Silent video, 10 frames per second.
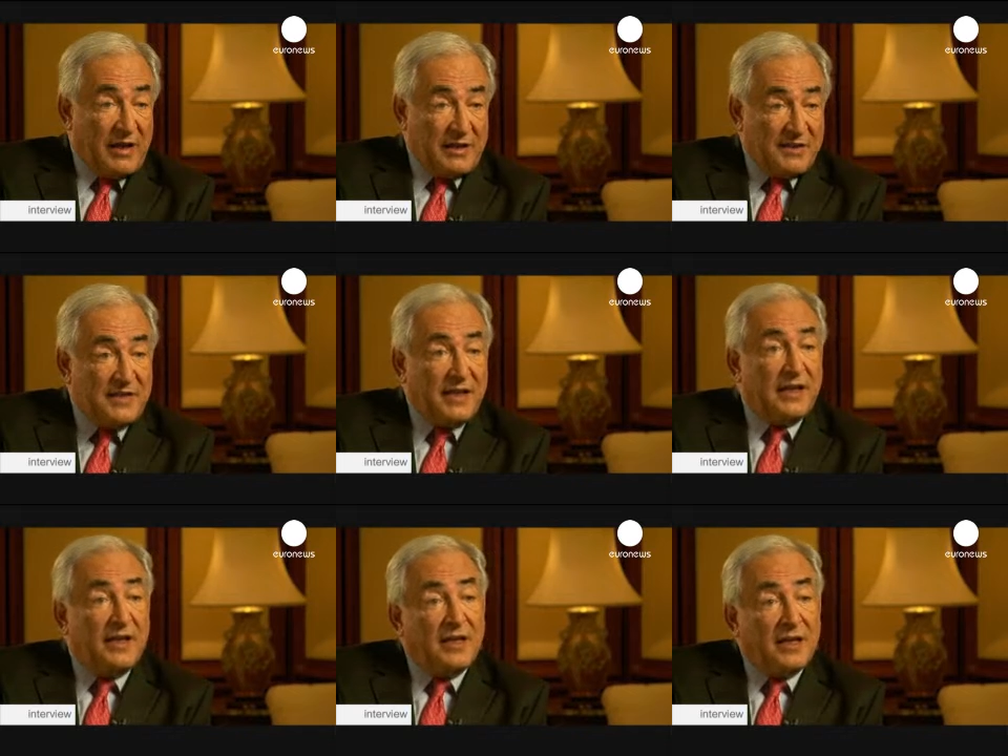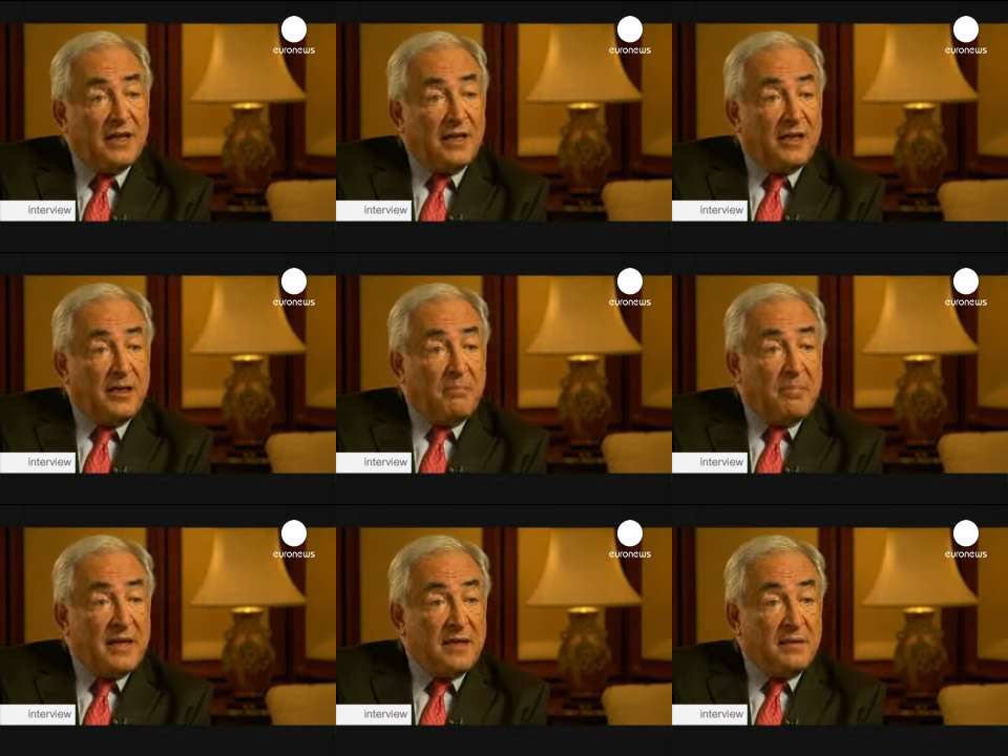rightly say, the,
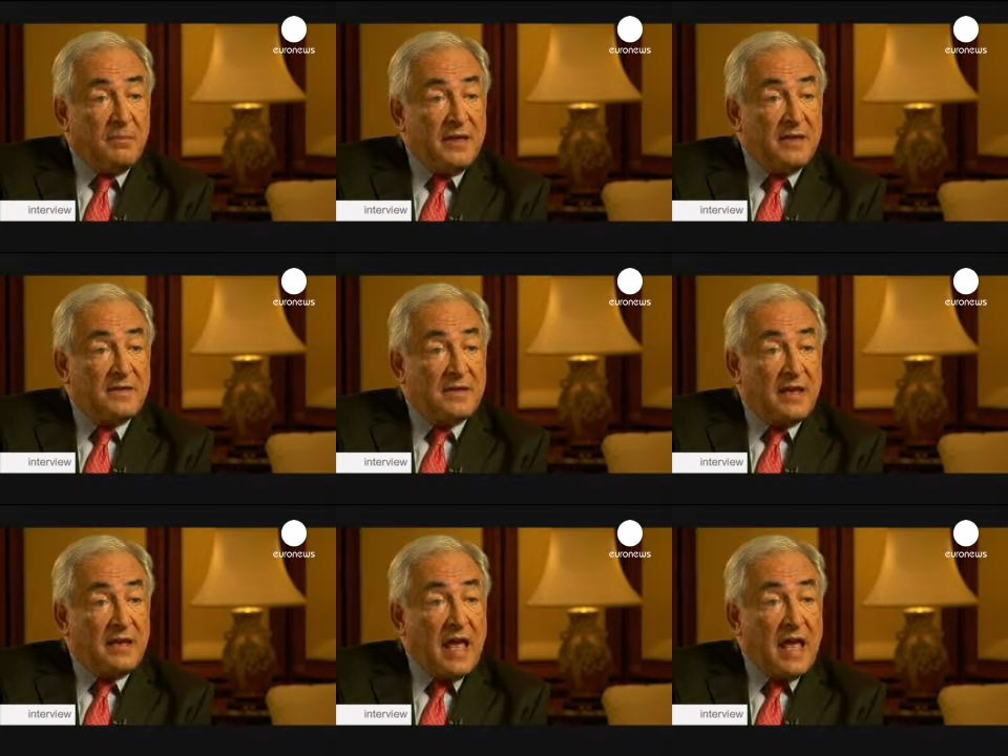the biggest